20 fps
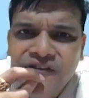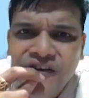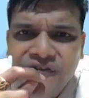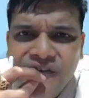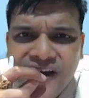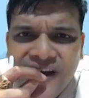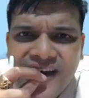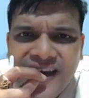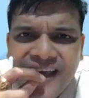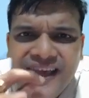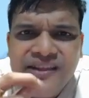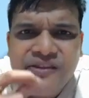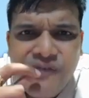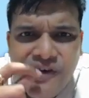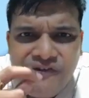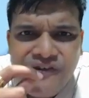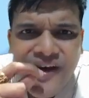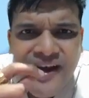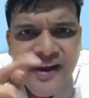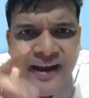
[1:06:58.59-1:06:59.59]
Lays,
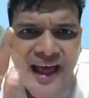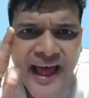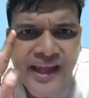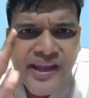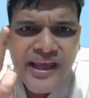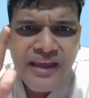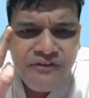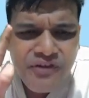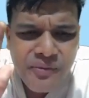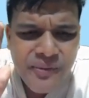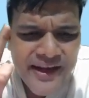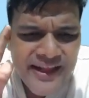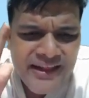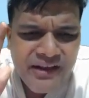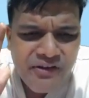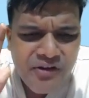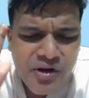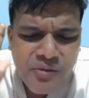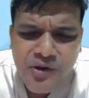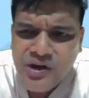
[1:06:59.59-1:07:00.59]
wafer. Everybody is
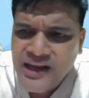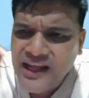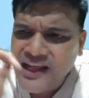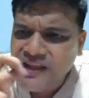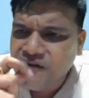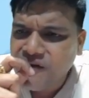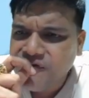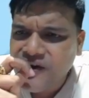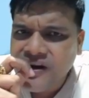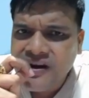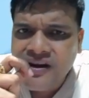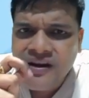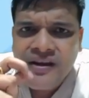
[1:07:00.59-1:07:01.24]
aware about Lays wafer?